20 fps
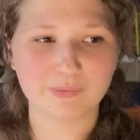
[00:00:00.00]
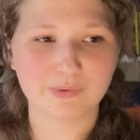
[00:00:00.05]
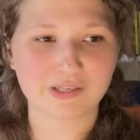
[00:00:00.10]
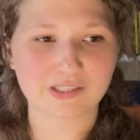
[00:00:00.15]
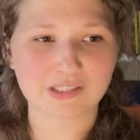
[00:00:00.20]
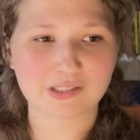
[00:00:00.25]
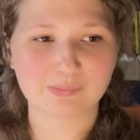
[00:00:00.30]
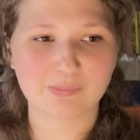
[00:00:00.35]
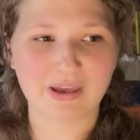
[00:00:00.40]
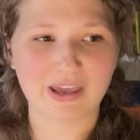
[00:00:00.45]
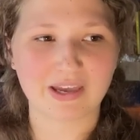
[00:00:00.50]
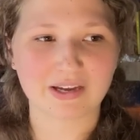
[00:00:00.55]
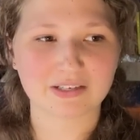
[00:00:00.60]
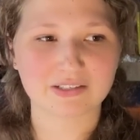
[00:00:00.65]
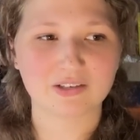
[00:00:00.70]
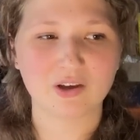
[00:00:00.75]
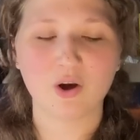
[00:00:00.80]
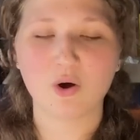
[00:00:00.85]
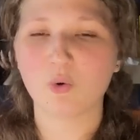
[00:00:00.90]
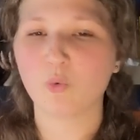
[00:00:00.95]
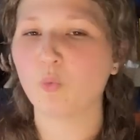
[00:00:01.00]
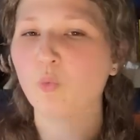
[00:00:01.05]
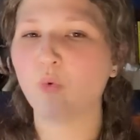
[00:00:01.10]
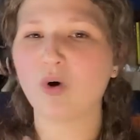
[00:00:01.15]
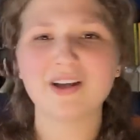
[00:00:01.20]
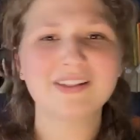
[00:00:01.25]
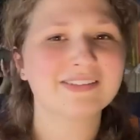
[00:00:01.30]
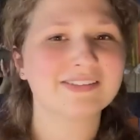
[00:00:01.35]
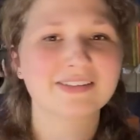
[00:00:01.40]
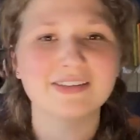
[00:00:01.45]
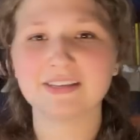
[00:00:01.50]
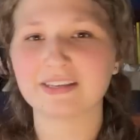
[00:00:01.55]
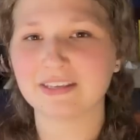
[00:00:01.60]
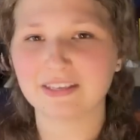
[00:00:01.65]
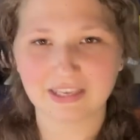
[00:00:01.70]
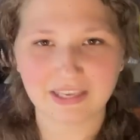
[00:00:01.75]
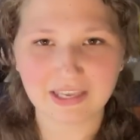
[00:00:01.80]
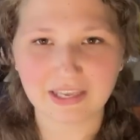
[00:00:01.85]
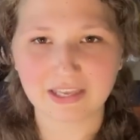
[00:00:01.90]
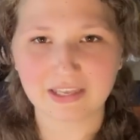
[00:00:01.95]
expect once
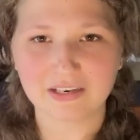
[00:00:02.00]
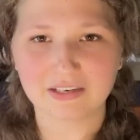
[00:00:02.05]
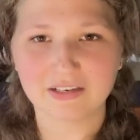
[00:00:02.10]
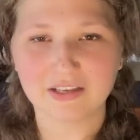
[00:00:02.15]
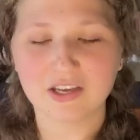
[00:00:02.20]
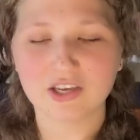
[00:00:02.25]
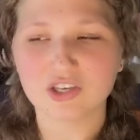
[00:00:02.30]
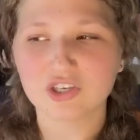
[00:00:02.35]
again,